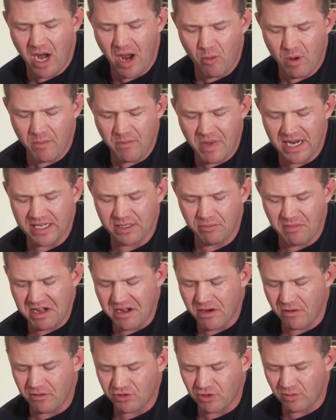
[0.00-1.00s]
I went back to my
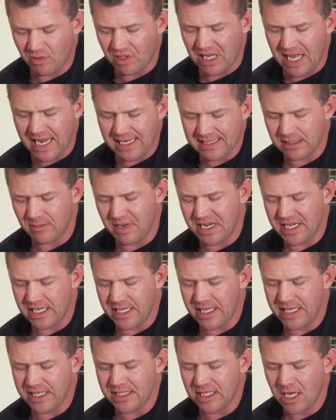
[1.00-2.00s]
notes from the last time I did
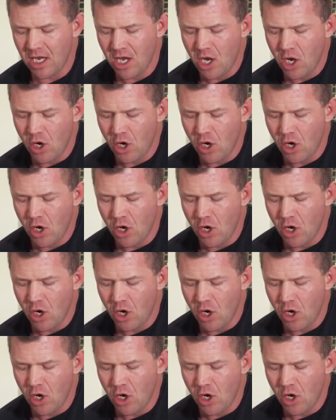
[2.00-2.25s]
this.